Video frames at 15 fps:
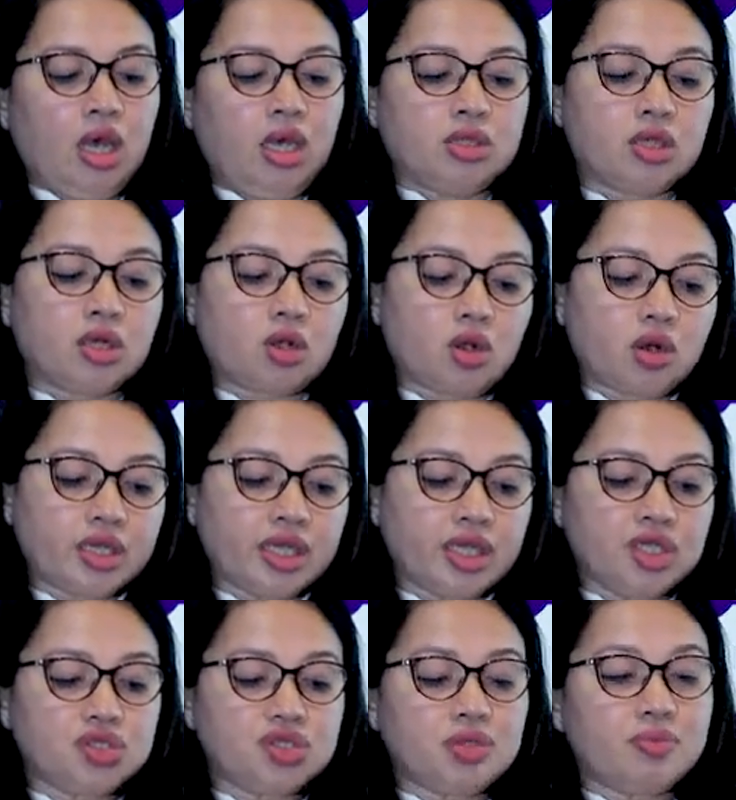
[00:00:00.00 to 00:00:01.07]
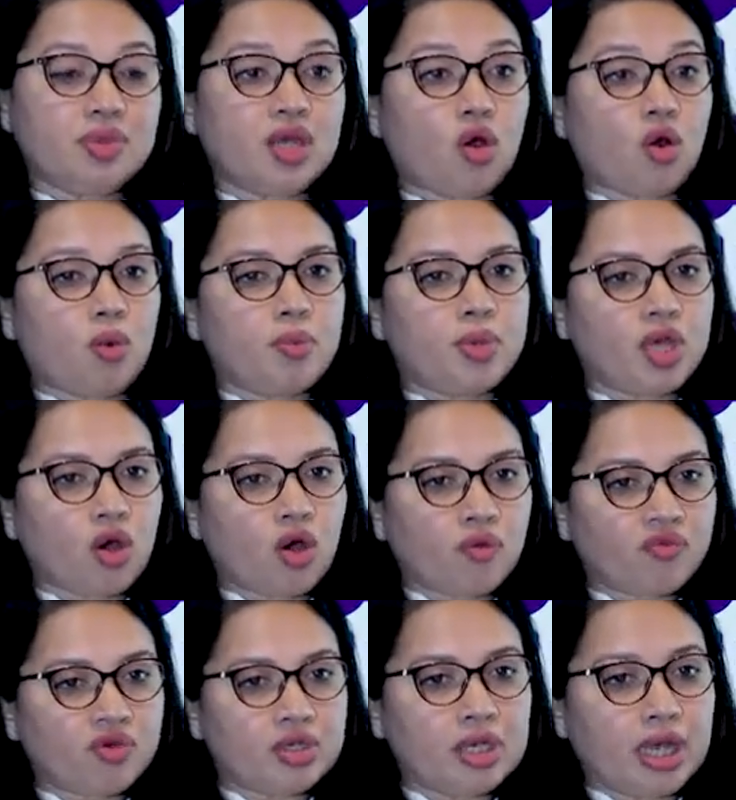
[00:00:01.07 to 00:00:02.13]
The claudication may be
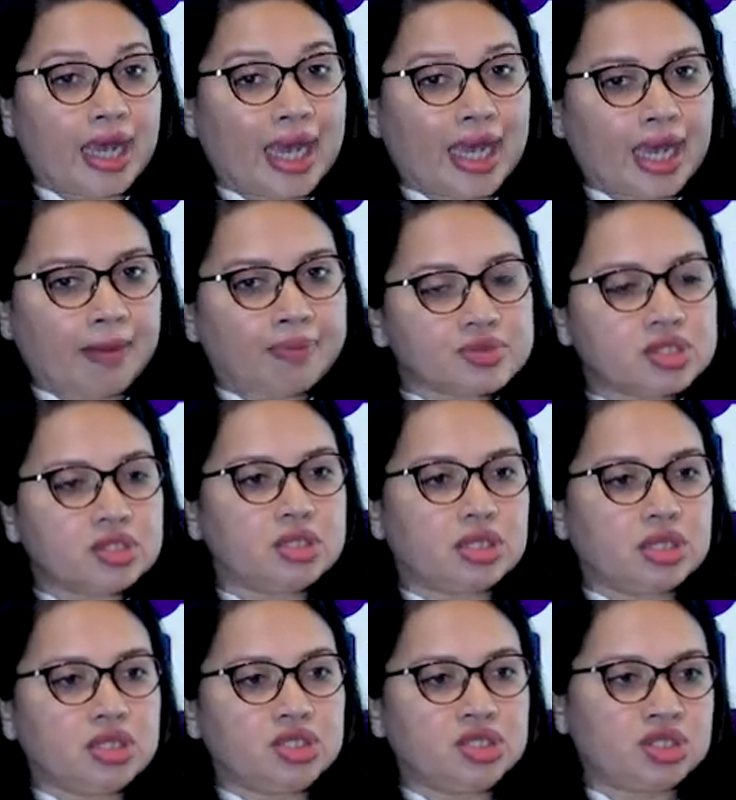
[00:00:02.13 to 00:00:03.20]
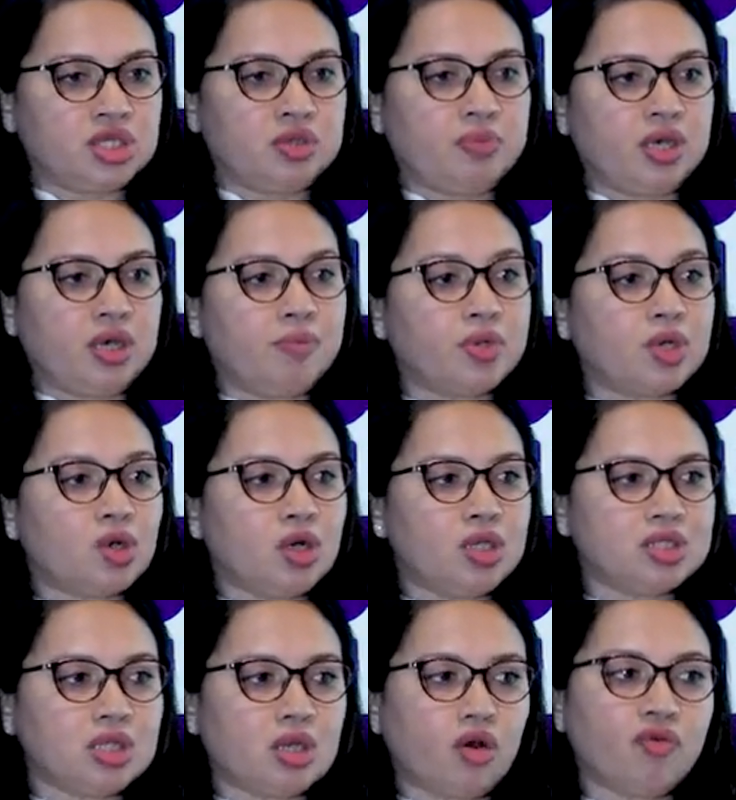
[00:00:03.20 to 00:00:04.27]
often absent in ischemia
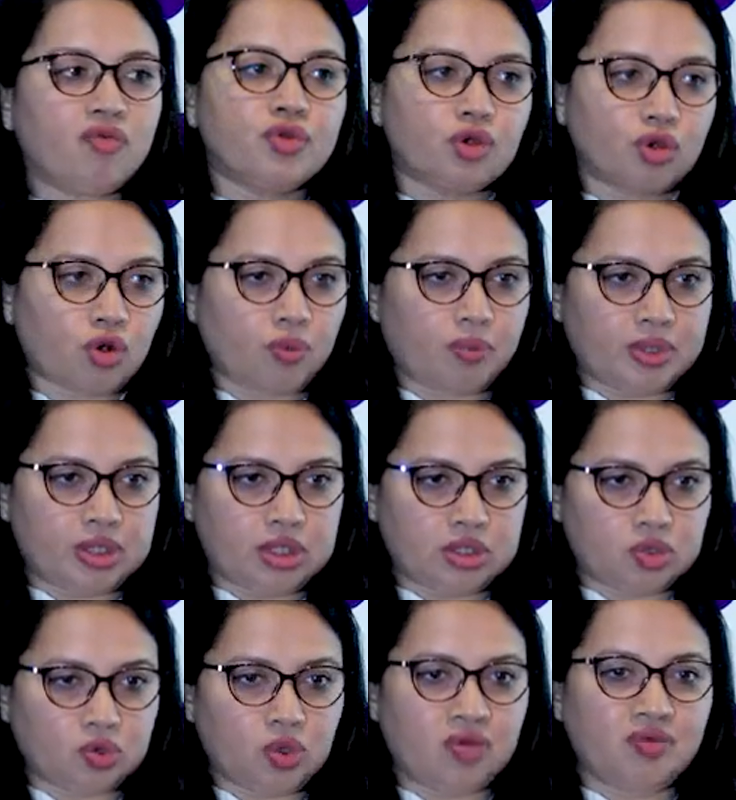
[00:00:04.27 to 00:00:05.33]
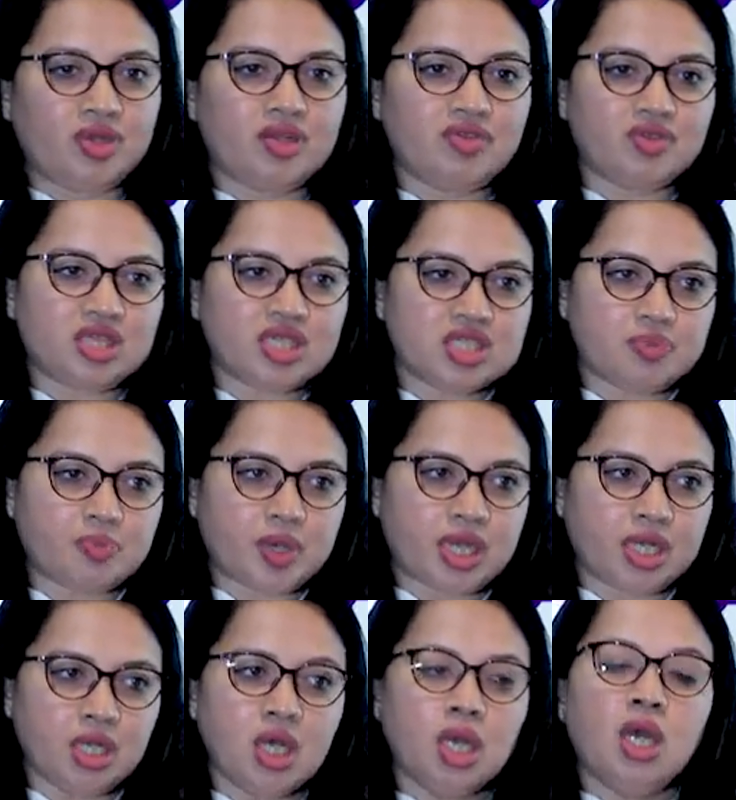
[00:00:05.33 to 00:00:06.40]
because of neuropathy. So even if there is
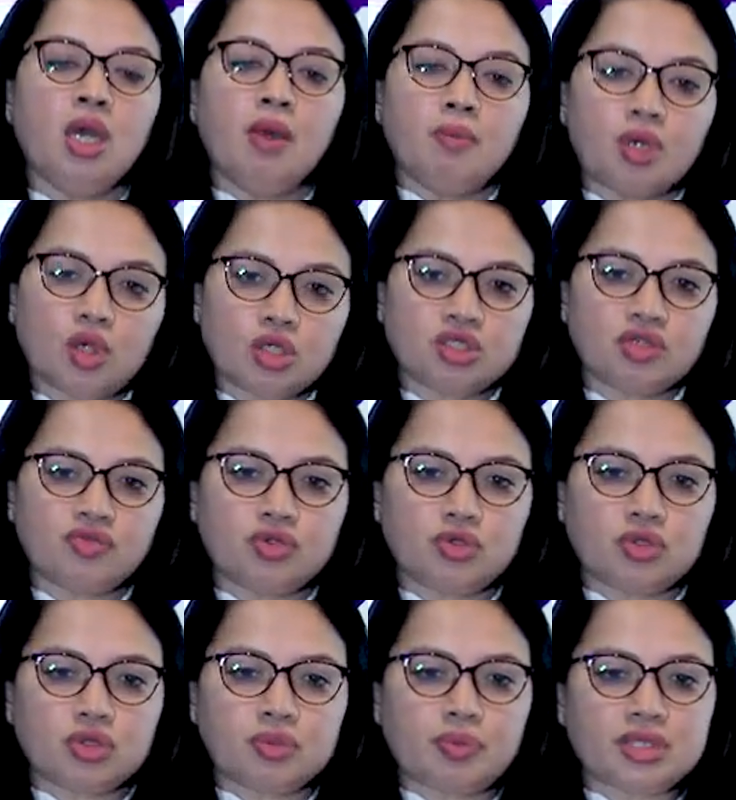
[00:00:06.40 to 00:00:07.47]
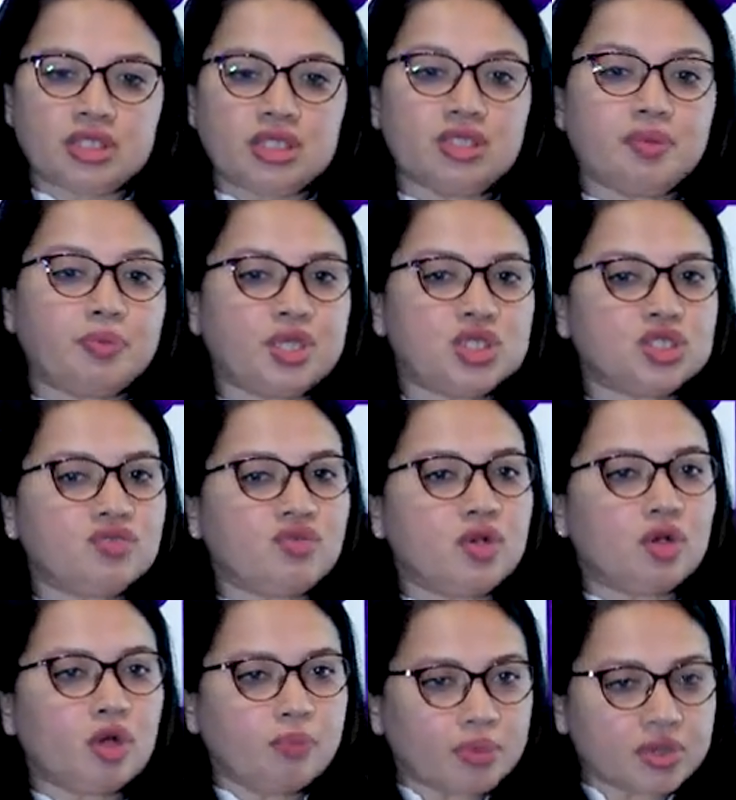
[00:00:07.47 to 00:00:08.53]
pain, because of neuropathy, the patient will
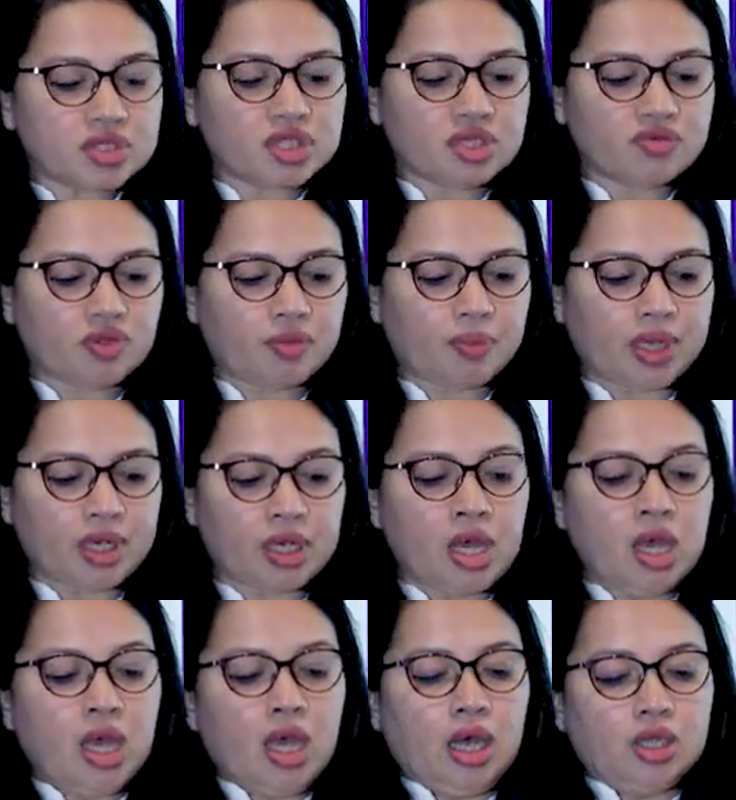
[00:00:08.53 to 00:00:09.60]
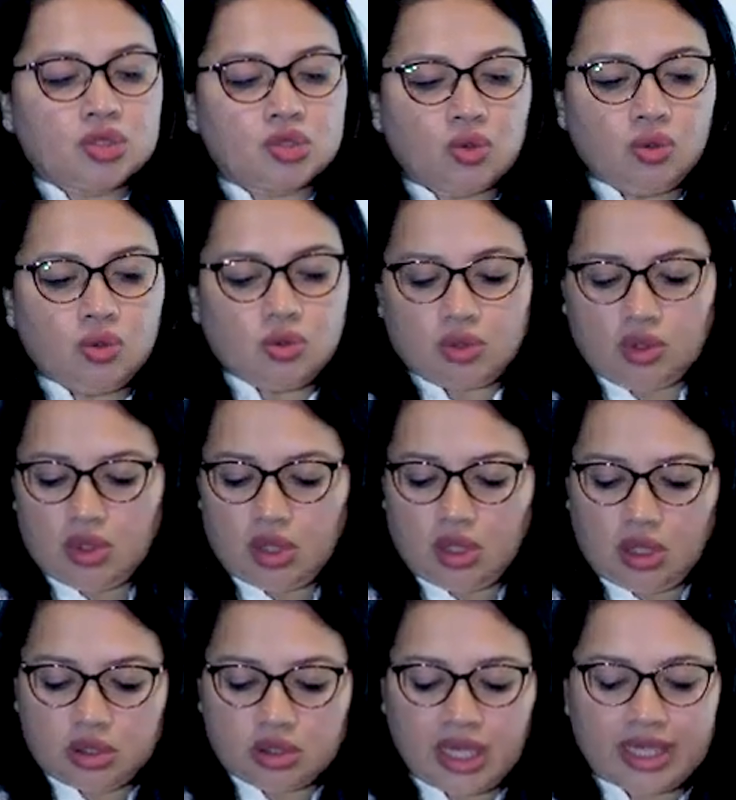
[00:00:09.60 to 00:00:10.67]
not perceive the pain. So
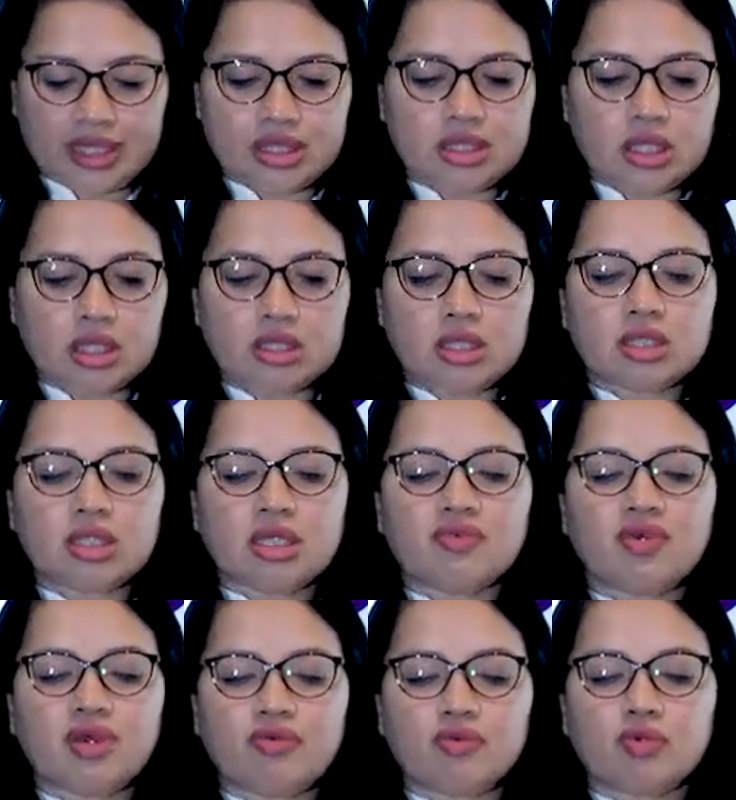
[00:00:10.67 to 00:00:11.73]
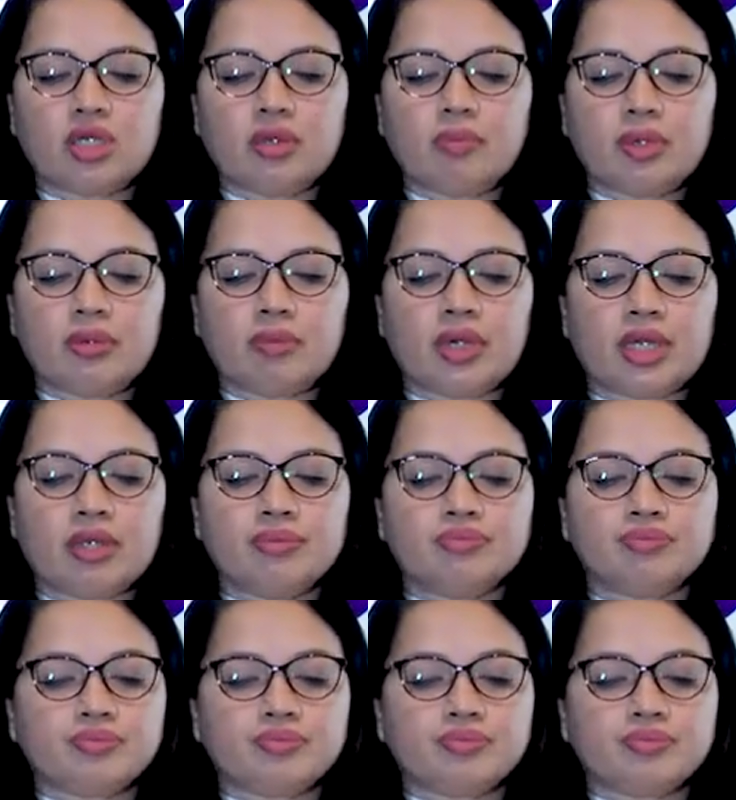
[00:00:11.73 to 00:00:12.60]
that is another thing we have to keep in mind.